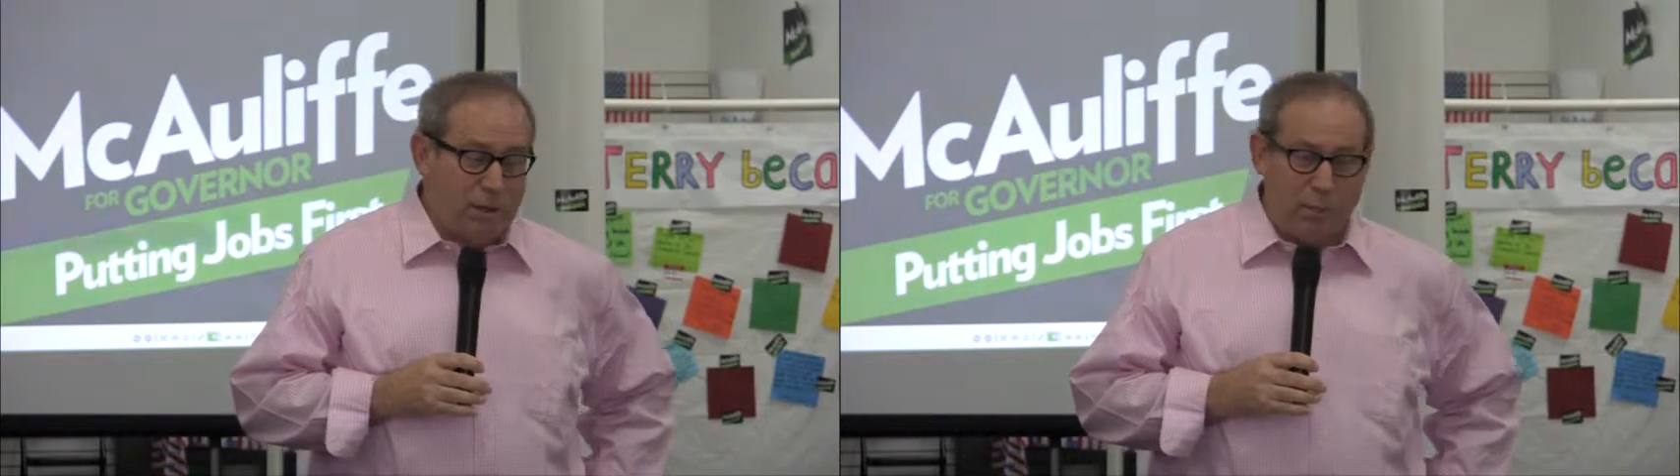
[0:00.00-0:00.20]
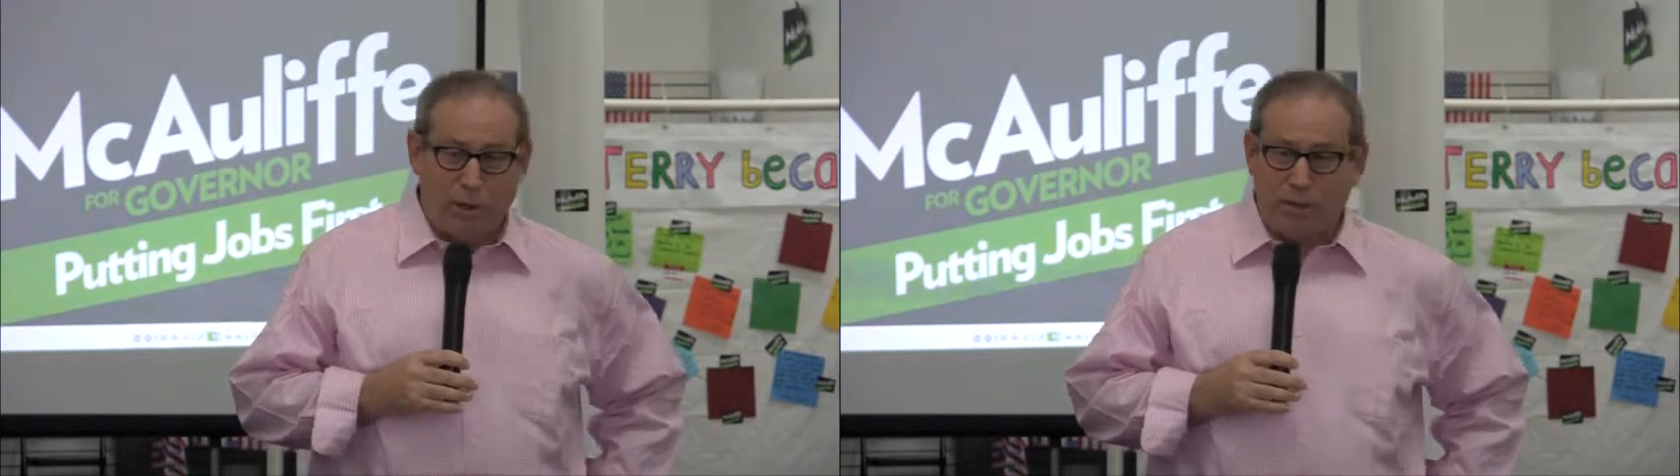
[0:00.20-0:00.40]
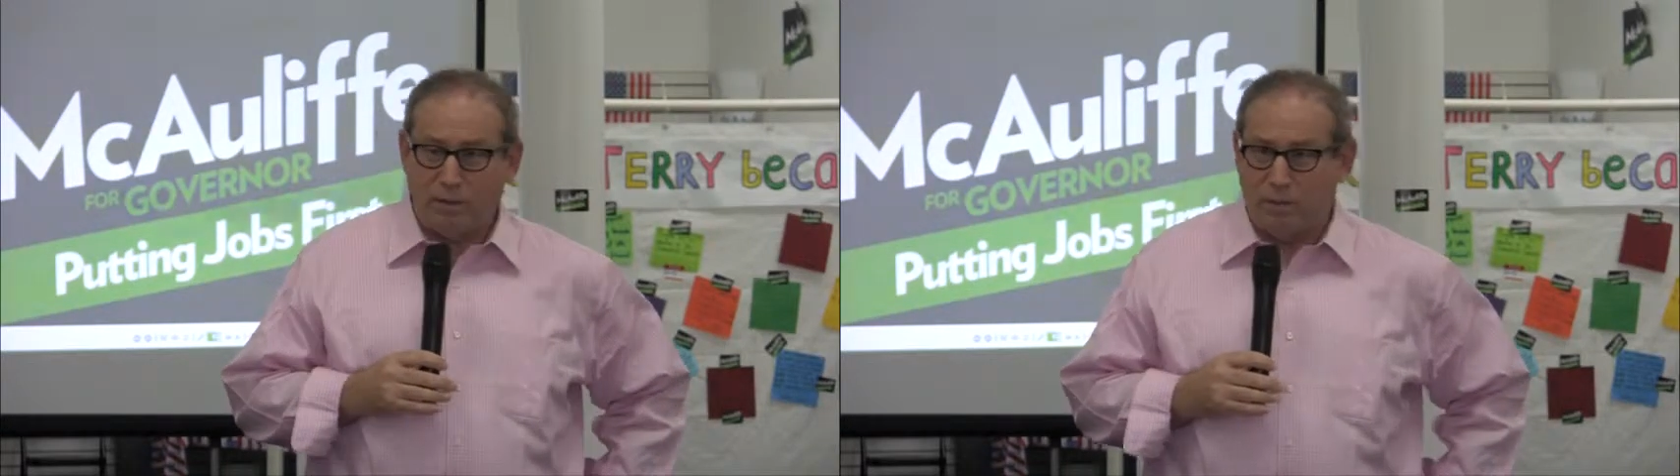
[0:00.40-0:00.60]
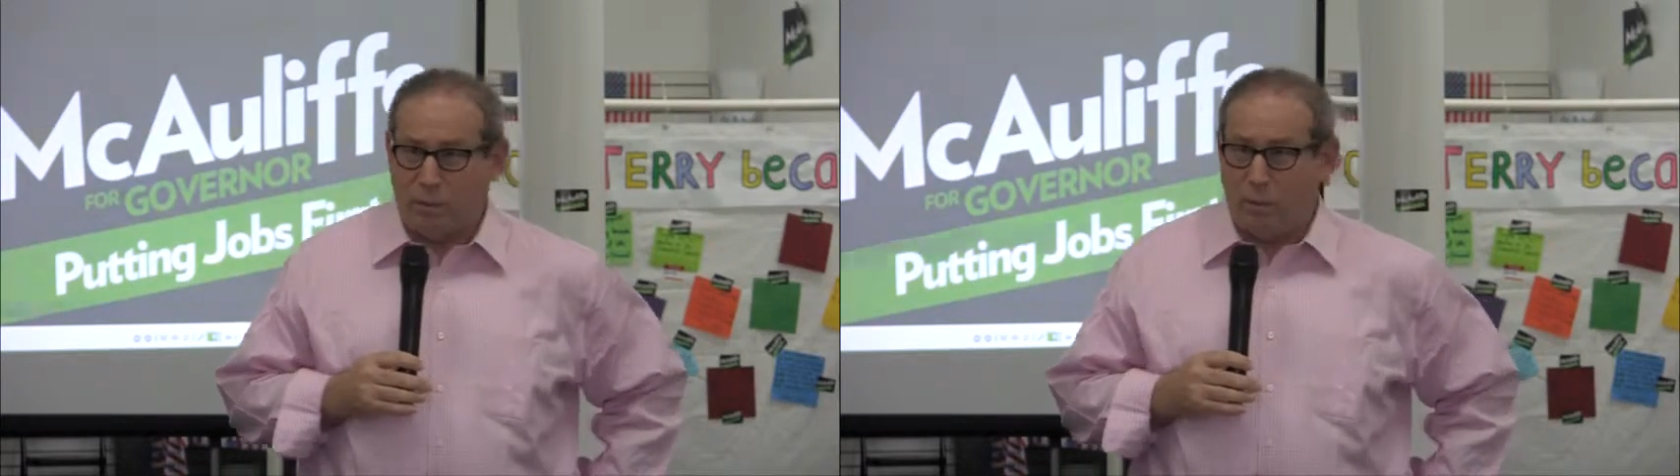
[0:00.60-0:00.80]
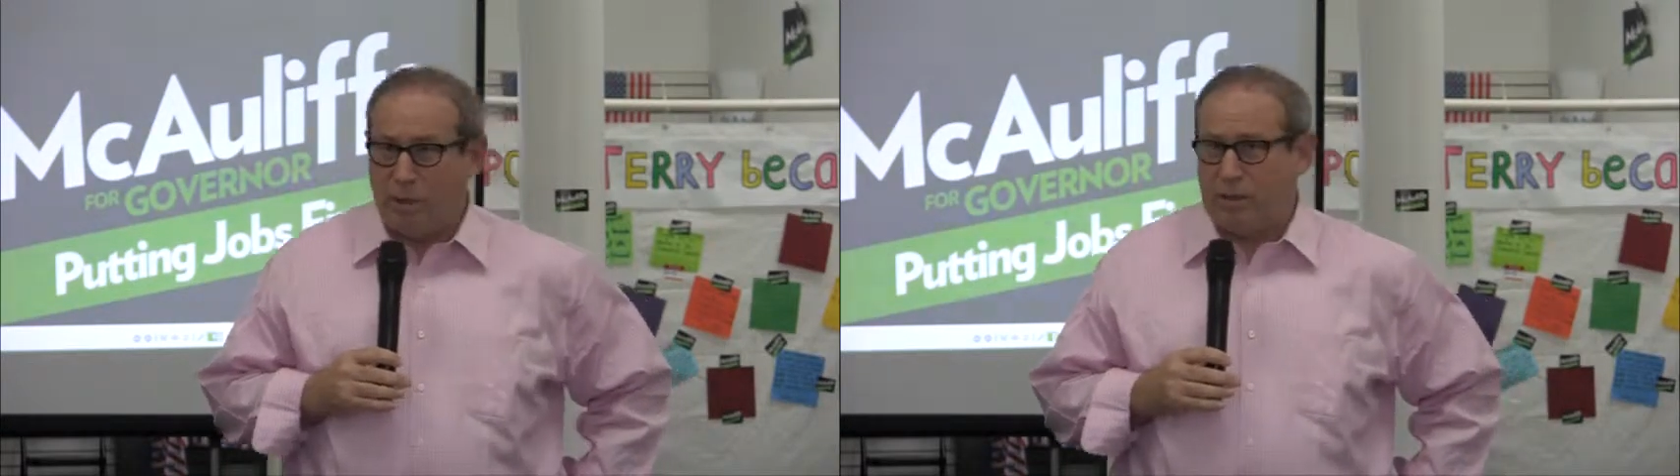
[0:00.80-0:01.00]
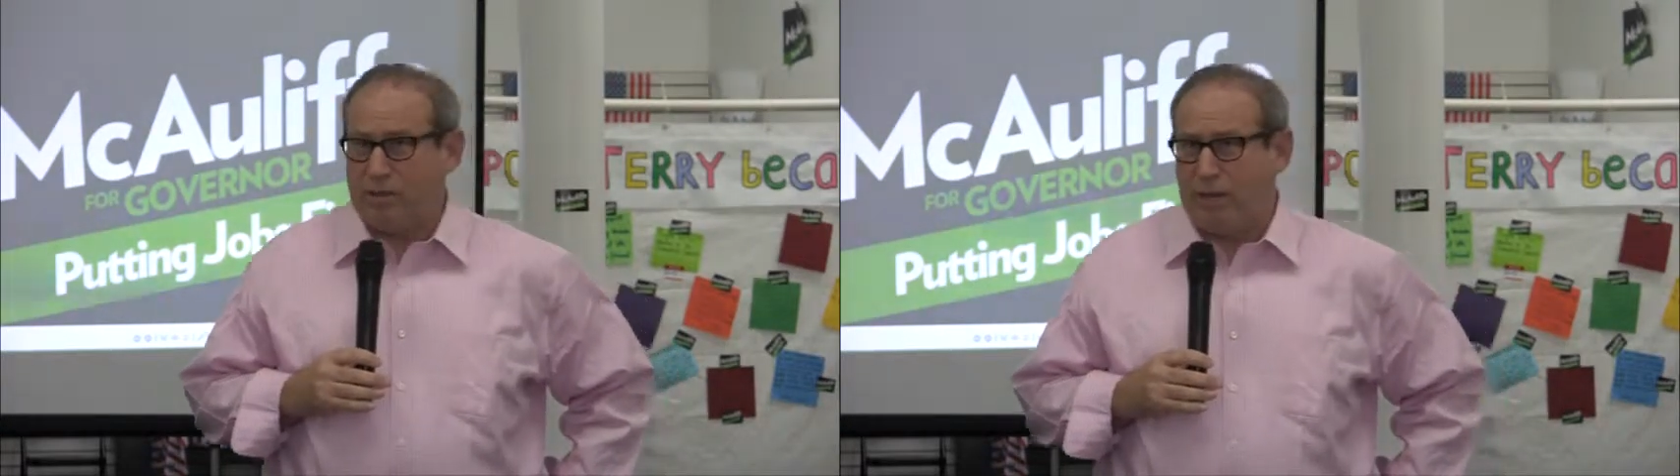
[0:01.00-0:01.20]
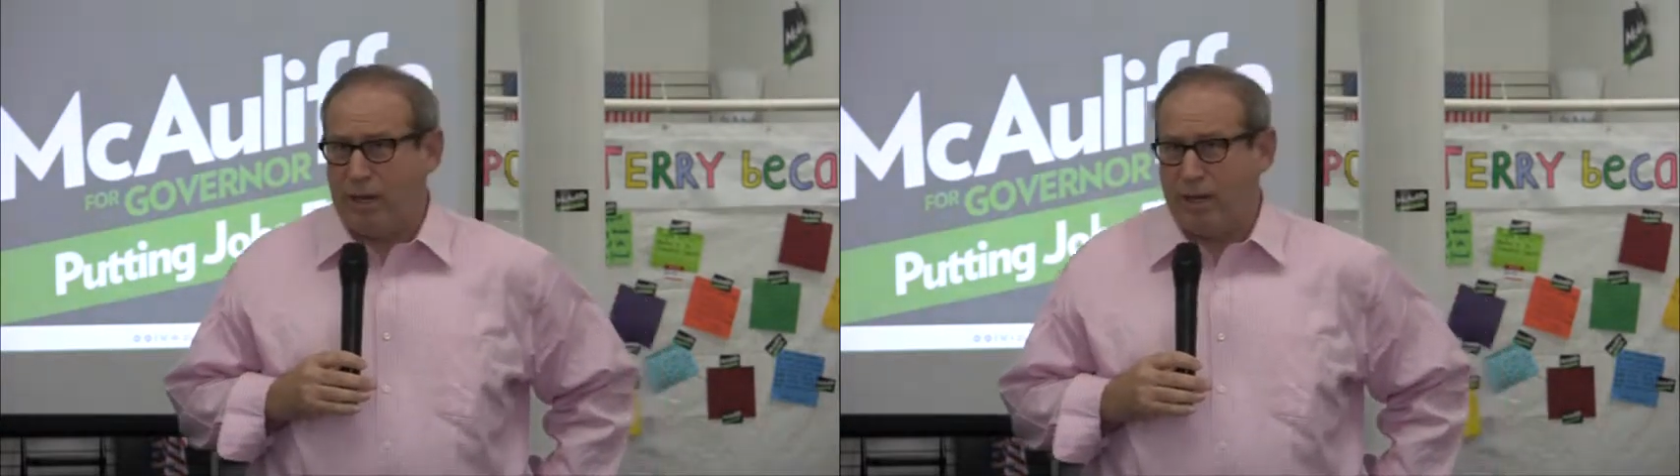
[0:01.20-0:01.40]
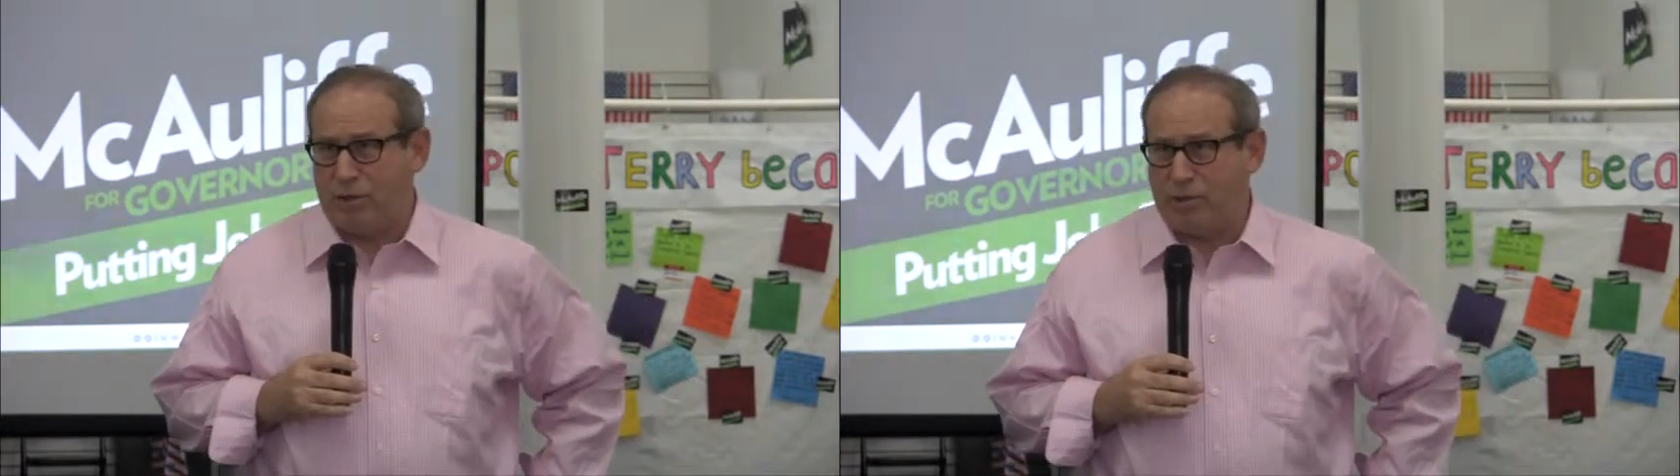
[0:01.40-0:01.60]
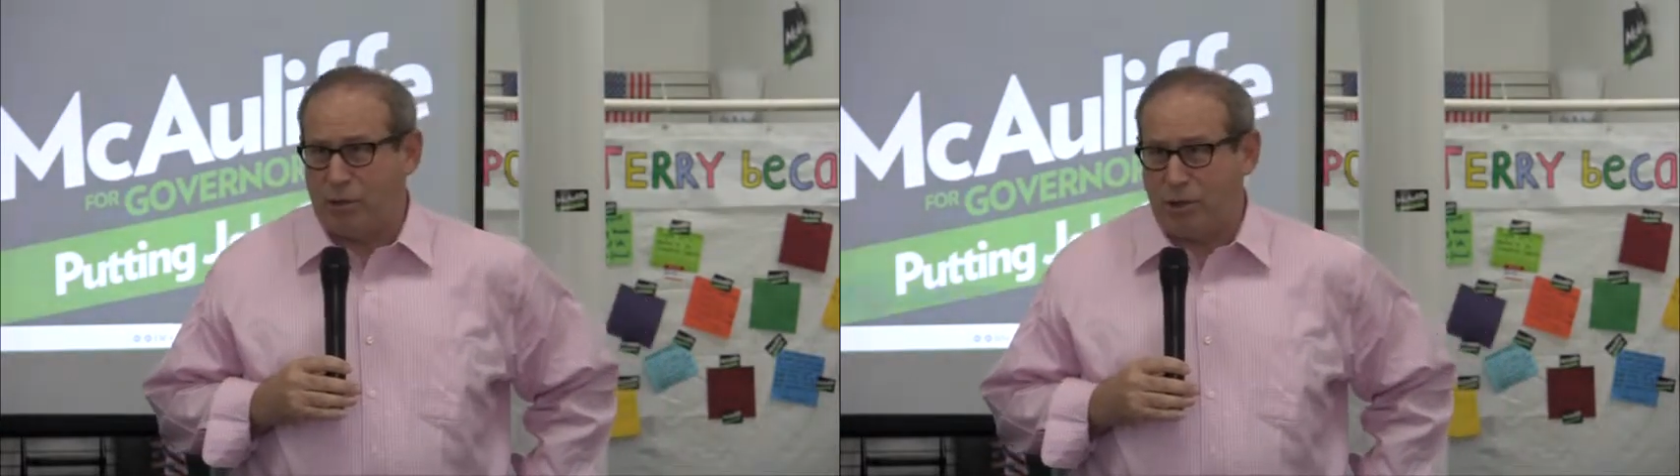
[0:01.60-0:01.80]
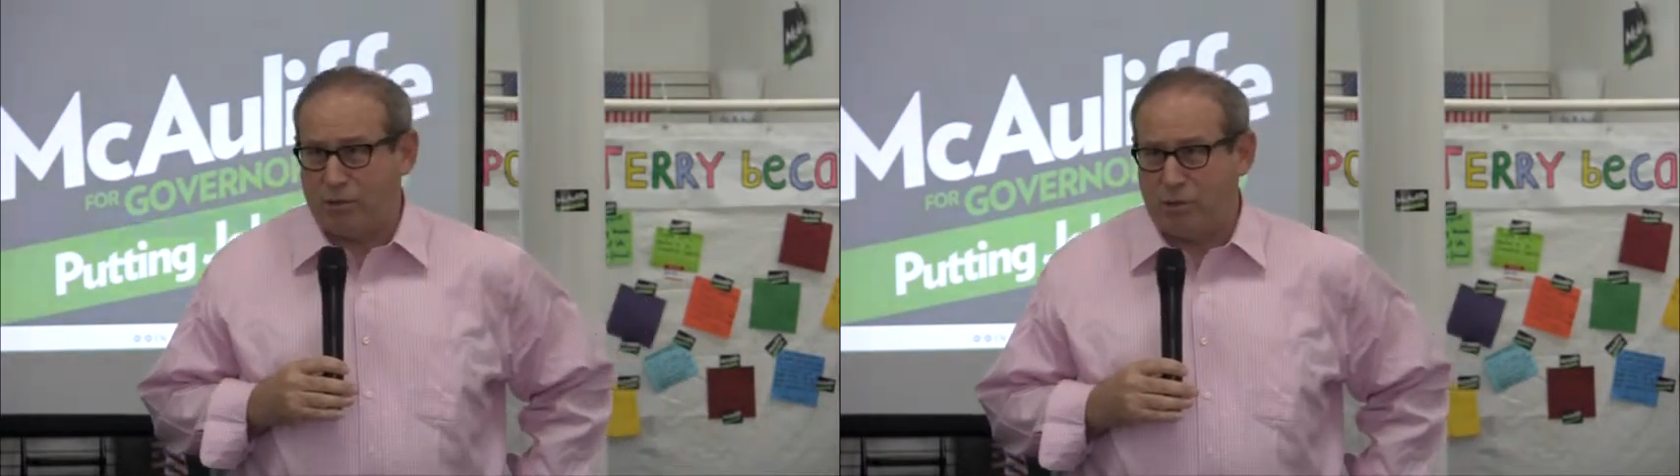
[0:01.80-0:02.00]
When one of these candidates
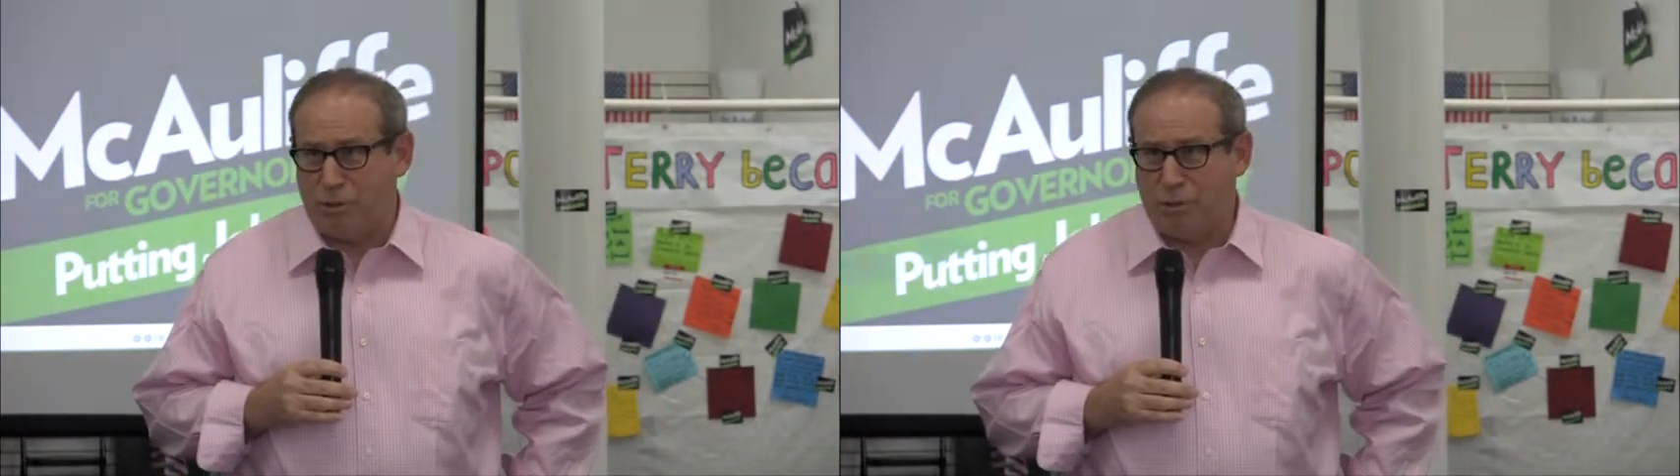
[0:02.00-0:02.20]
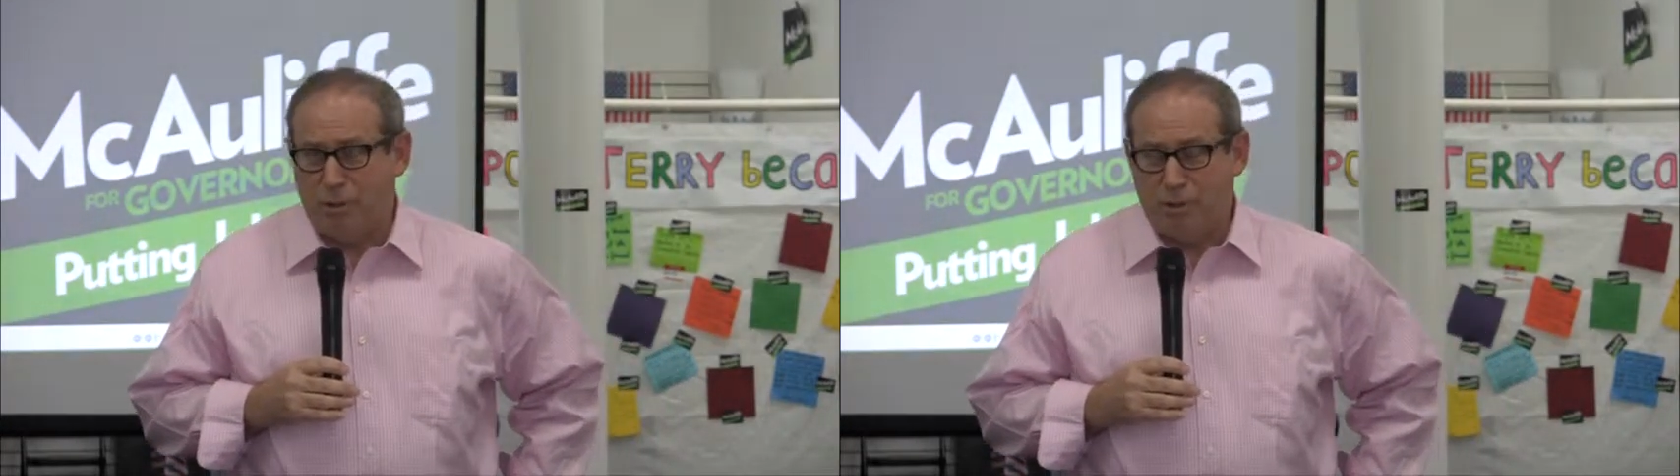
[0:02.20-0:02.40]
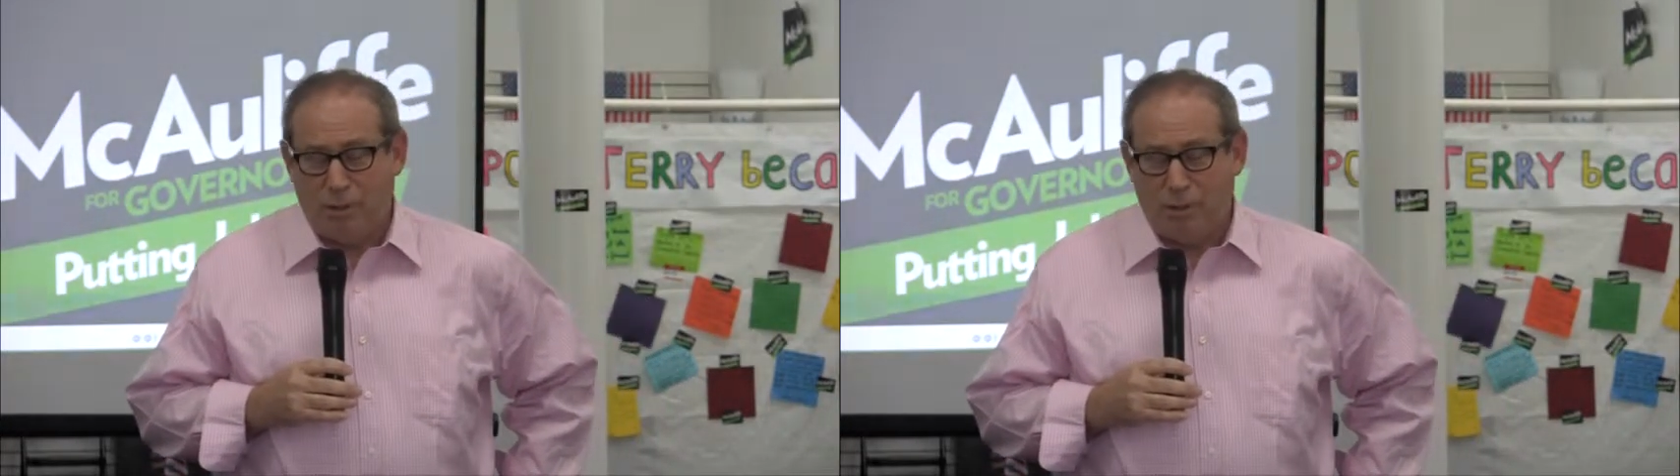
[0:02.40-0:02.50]
calls you,